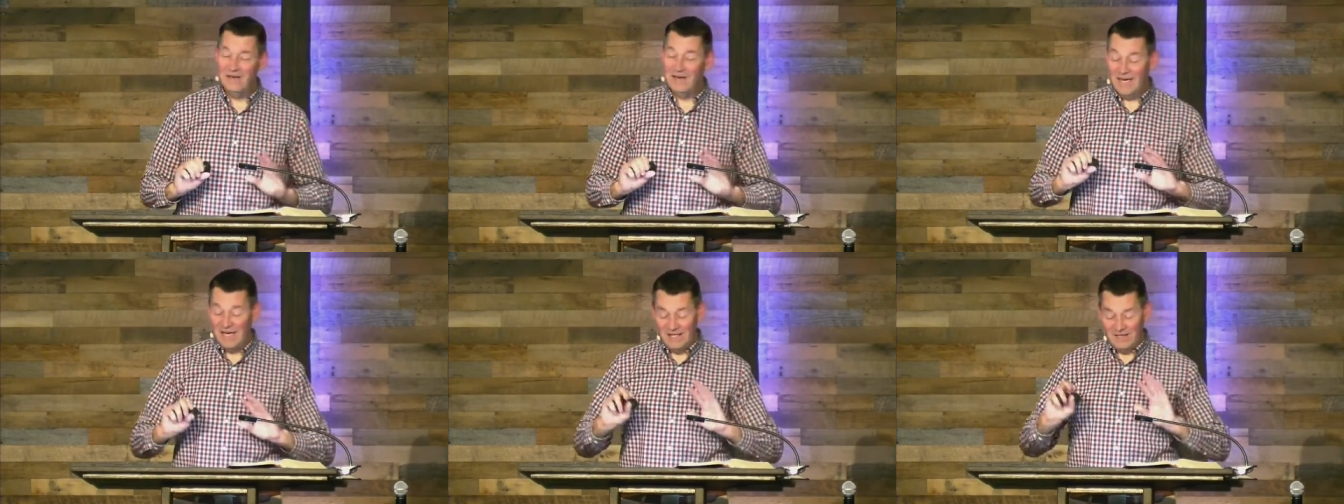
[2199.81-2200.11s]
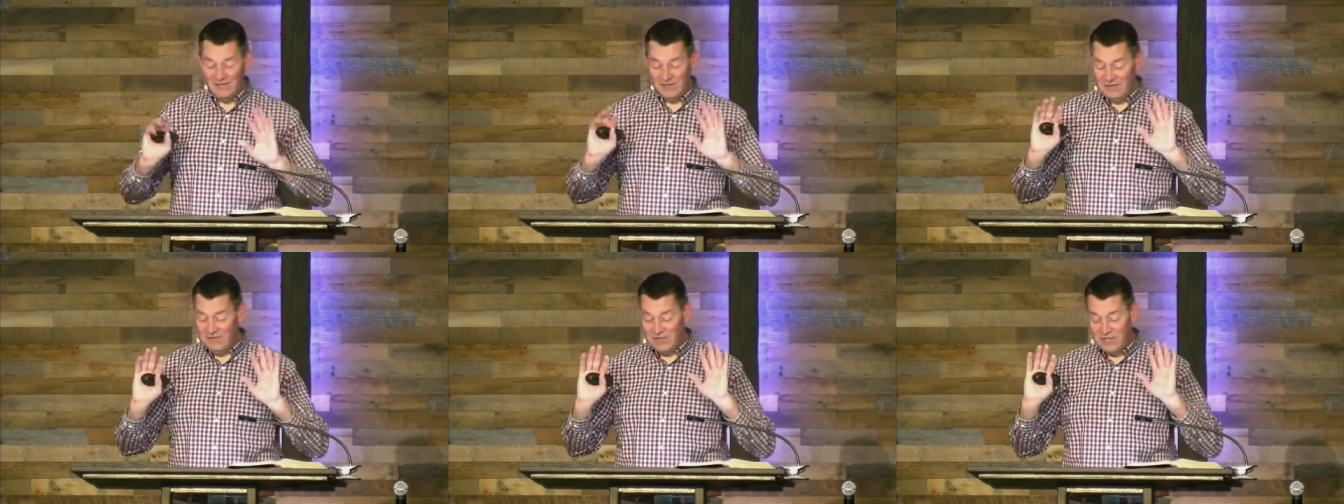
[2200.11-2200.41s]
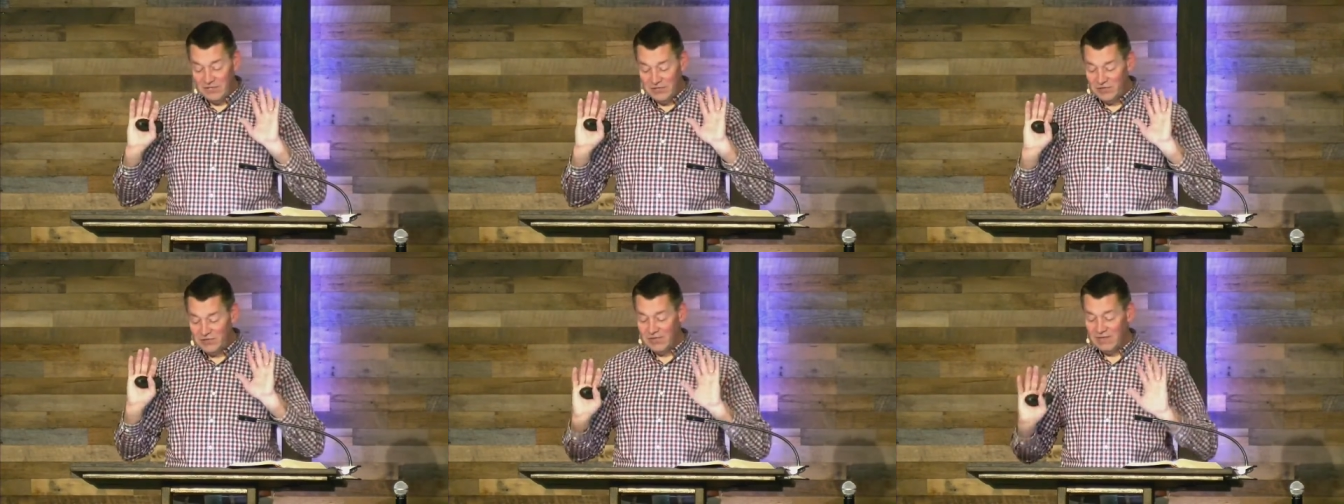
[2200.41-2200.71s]
I
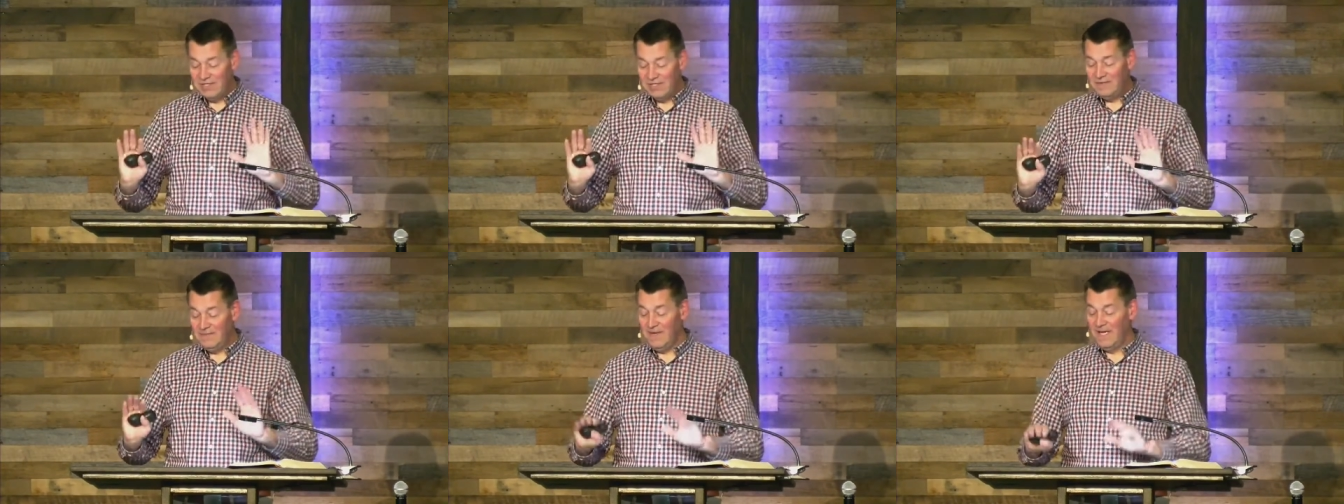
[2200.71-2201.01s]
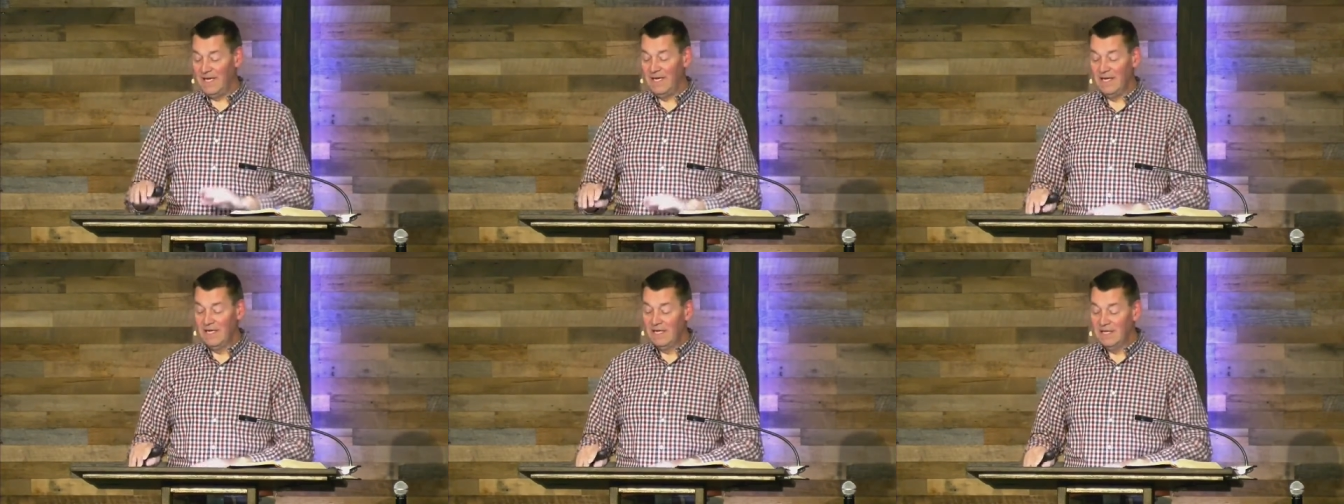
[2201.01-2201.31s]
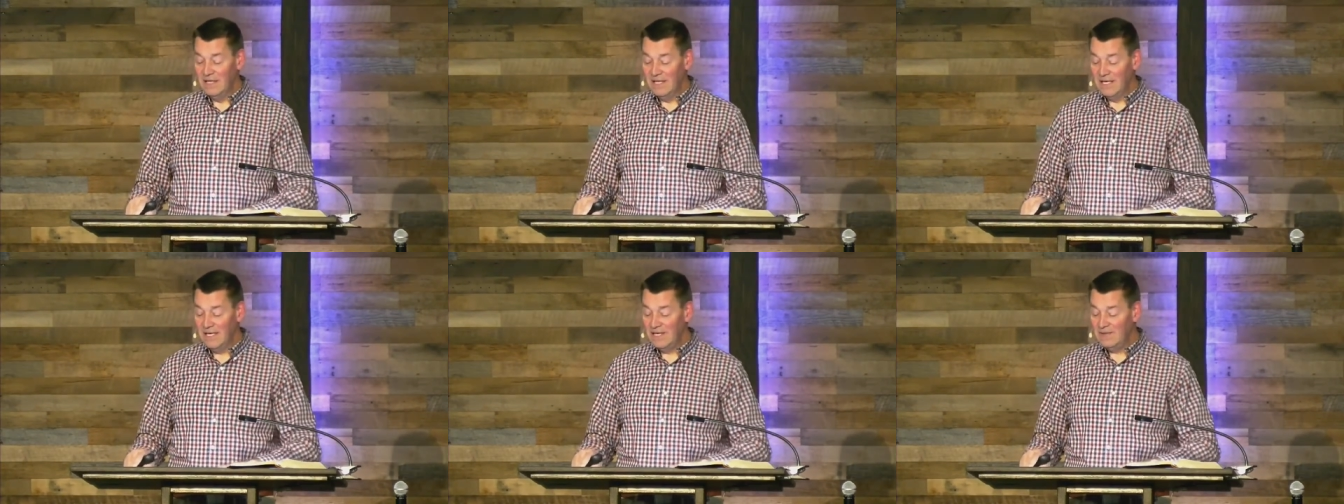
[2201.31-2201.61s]
just trust me,
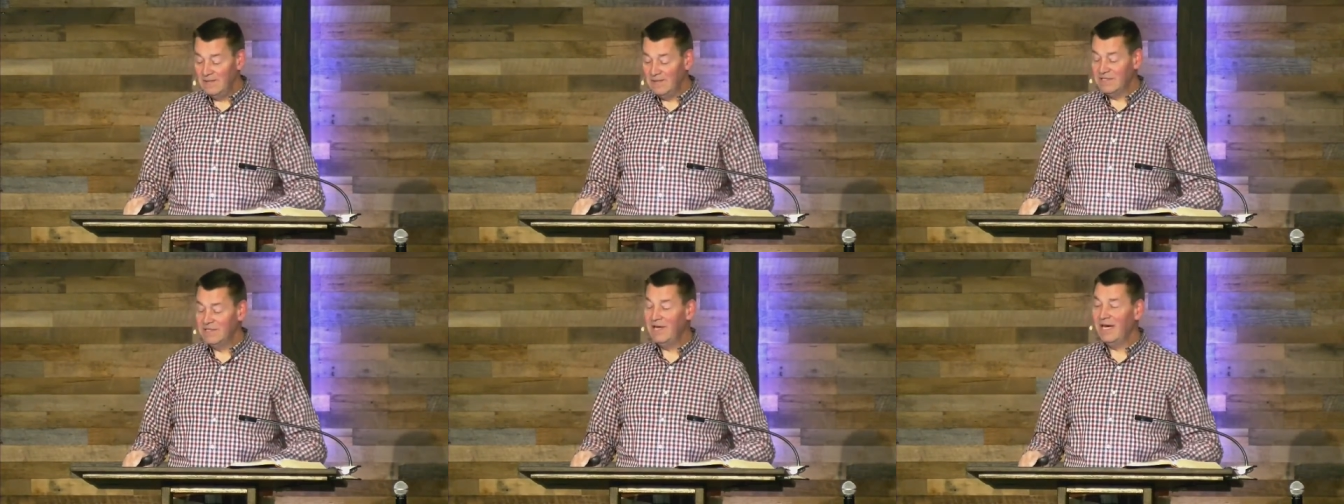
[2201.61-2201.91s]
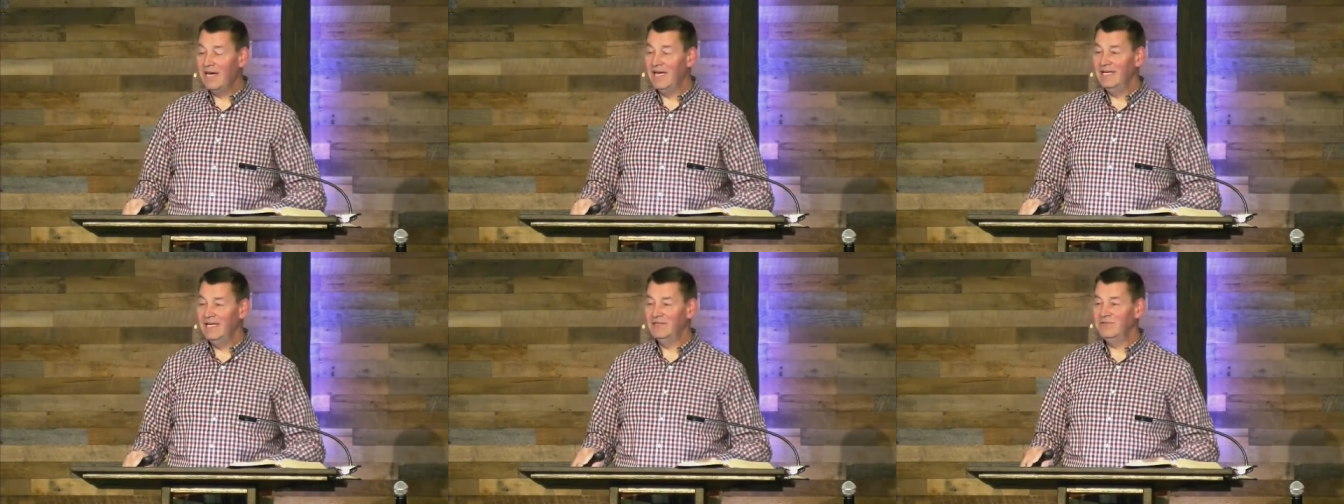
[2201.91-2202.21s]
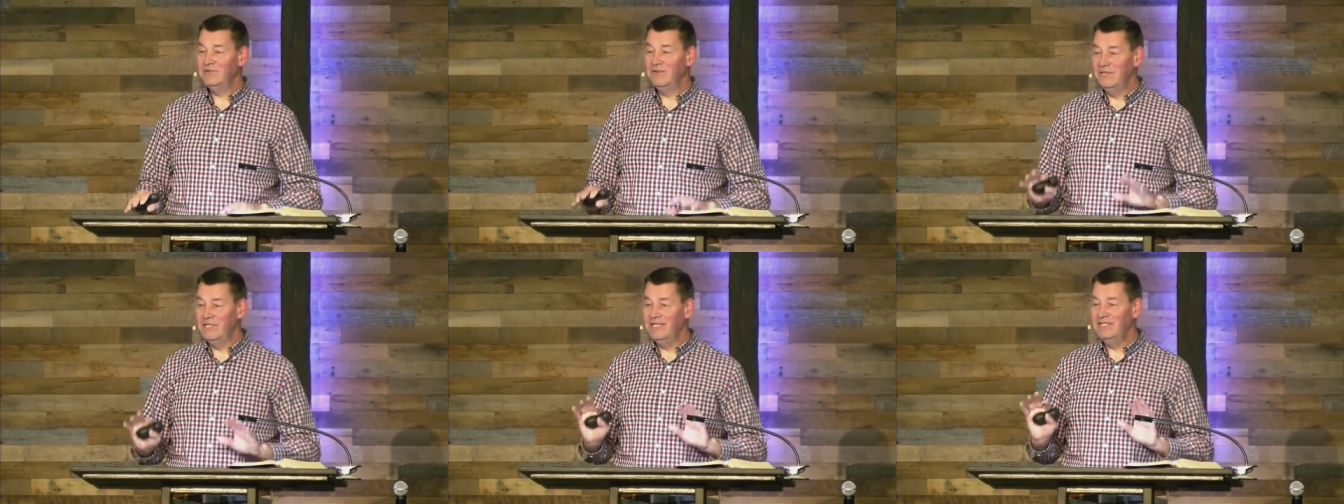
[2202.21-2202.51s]
Lydia was not his
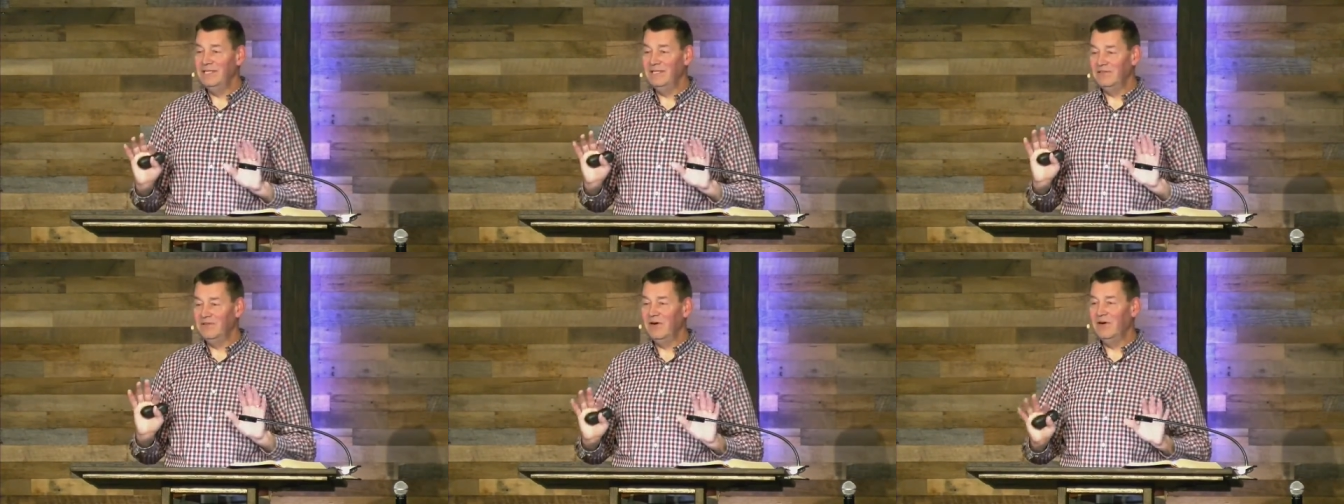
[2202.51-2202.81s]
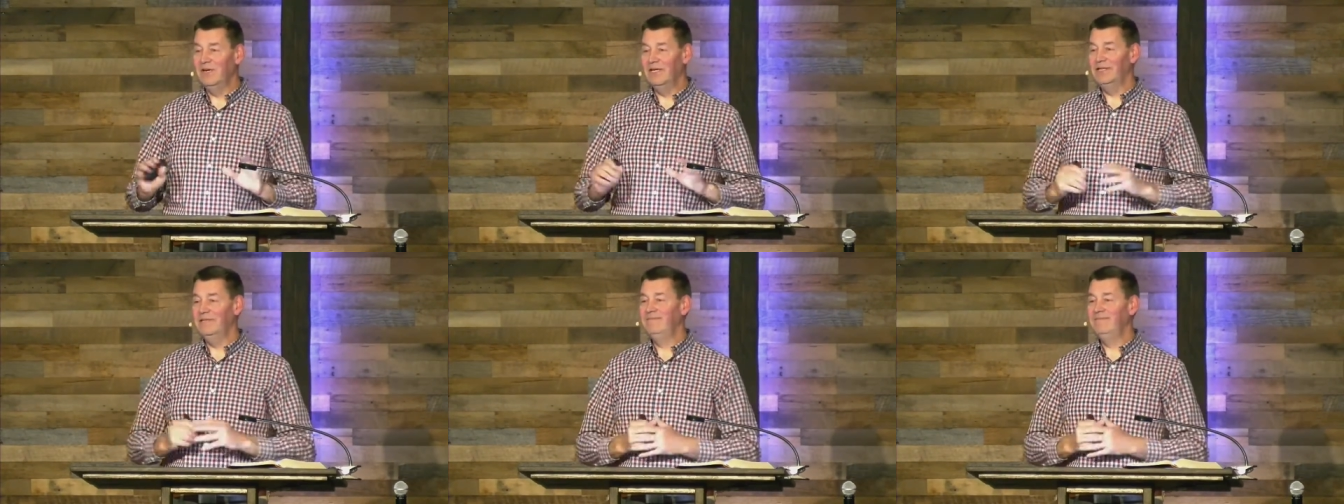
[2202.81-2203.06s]
strategic target.